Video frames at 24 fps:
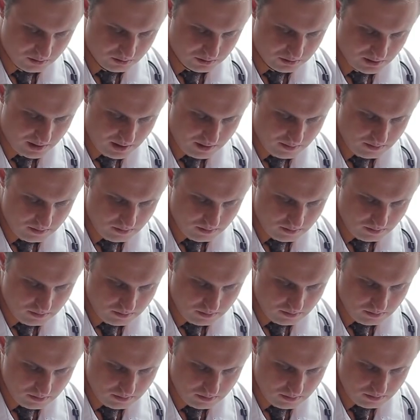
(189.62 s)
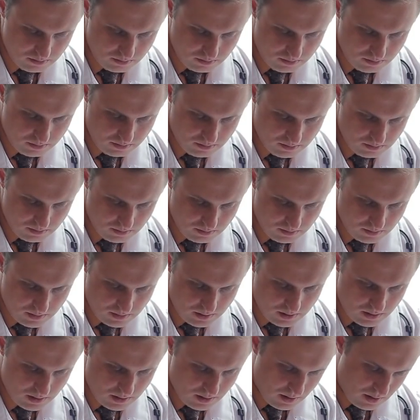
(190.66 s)
egg, mastic gum, to
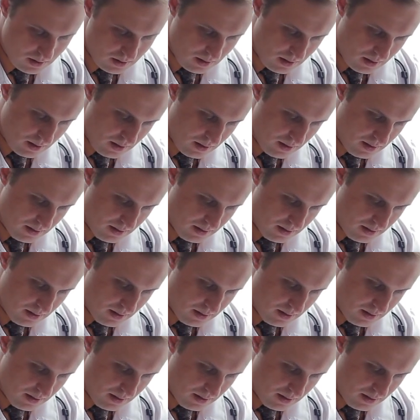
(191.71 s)
support their treatment.